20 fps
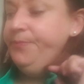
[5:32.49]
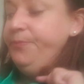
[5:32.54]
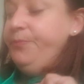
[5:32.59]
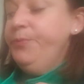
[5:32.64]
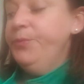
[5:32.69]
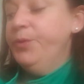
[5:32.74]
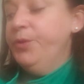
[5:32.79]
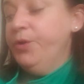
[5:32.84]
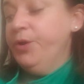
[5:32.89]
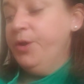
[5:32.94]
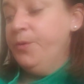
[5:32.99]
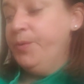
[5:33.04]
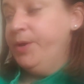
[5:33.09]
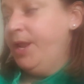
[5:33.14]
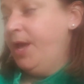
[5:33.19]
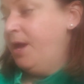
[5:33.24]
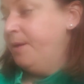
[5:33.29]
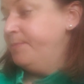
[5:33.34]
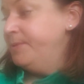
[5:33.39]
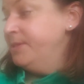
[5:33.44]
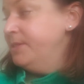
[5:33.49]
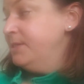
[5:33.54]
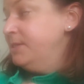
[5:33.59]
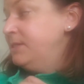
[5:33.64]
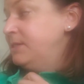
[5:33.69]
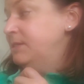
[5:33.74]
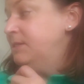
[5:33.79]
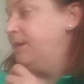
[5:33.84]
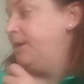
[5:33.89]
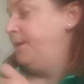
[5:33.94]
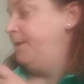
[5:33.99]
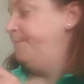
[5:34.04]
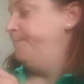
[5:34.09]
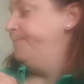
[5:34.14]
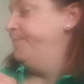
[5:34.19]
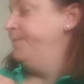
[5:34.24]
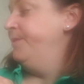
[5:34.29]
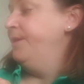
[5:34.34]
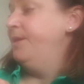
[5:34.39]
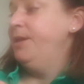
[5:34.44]
Look at what happened this time.
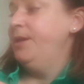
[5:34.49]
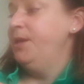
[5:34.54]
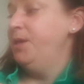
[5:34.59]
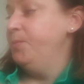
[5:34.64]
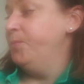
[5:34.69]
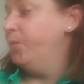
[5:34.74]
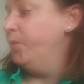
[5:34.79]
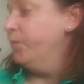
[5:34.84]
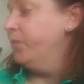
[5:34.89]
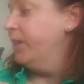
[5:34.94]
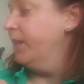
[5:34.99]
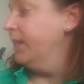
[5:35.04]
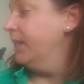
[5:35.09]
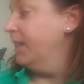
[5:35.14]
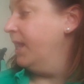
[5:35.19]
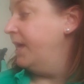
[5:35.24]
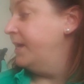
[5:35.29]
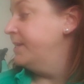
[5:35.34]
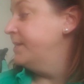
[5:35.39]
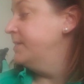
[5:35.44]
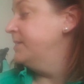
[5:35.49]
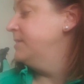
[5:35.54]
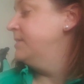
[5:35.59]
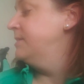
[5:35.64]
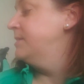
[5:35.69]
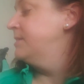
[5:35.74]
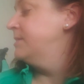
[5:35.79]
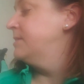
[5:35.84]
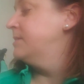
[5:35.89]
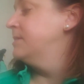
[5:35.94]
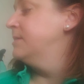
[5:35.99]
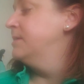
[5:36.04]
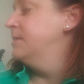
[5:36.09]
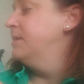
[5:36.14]
He pulled the lettuce